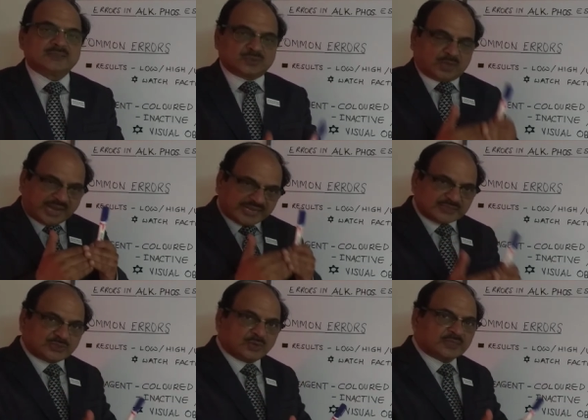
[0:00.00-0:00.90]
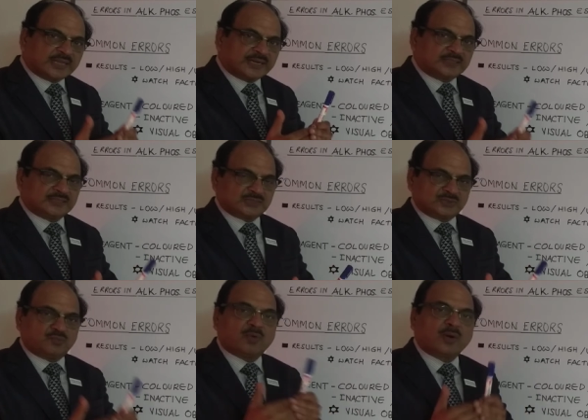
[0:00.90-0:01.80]
So ensure that this
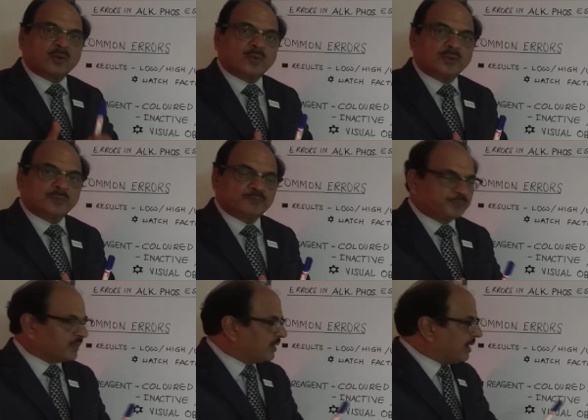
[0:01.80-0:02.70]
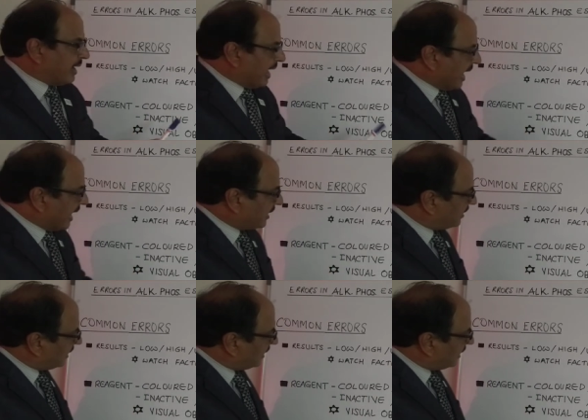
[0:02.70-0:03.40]
is followed. And